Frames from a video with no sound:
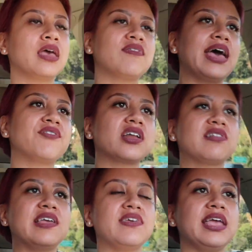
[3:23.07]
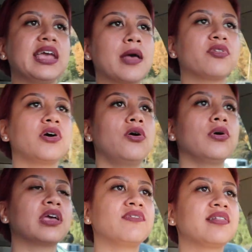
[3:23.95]
If I ever go on T V, and I'm
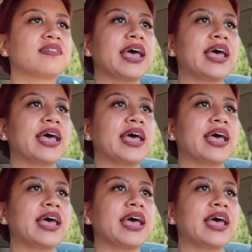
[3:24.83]
so convinced